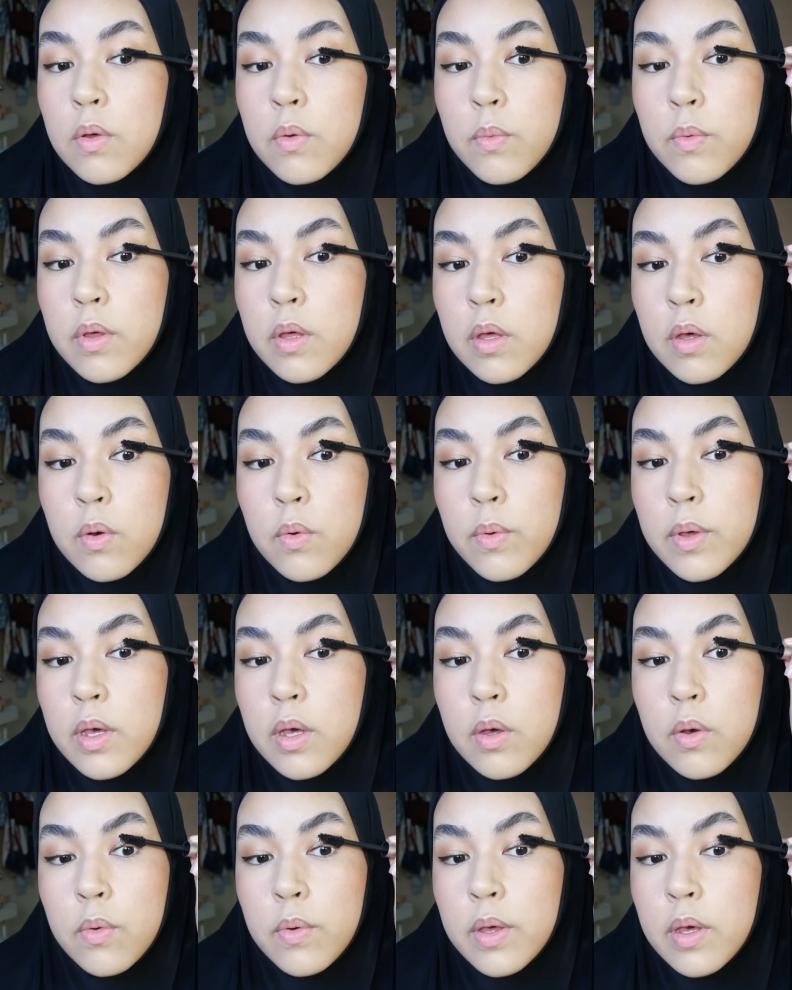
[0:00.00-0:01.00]
Wiggle,
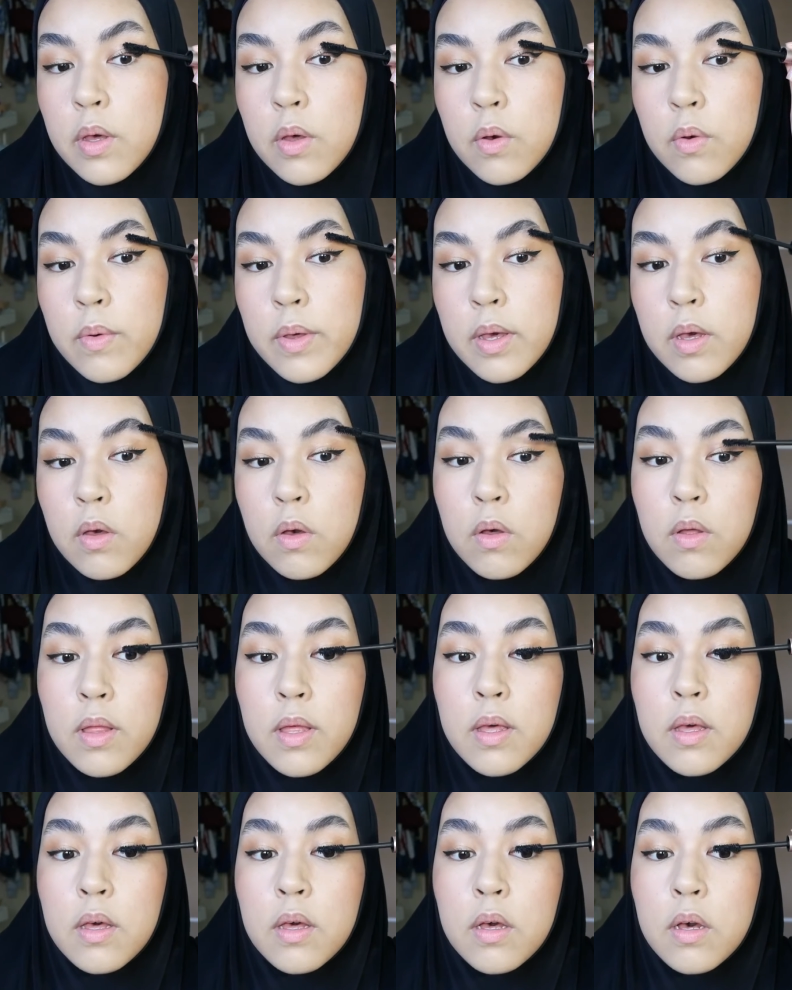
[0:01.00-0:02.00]
wiggle, wiggle, wiggle,
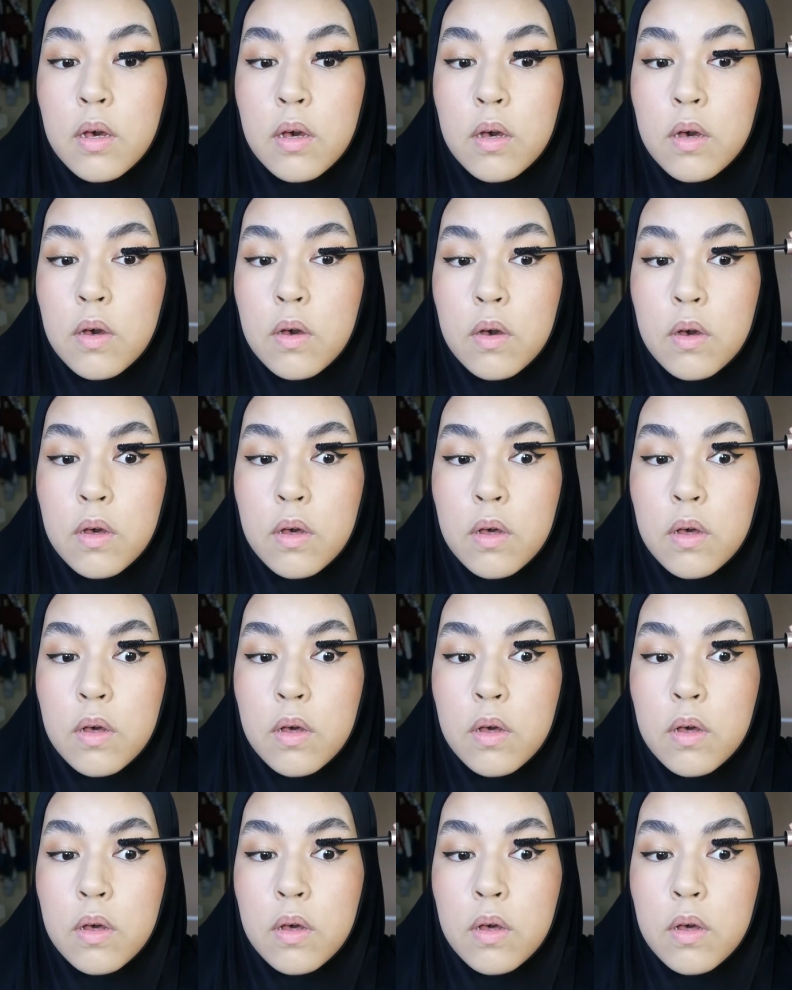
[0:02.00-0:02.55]
let go.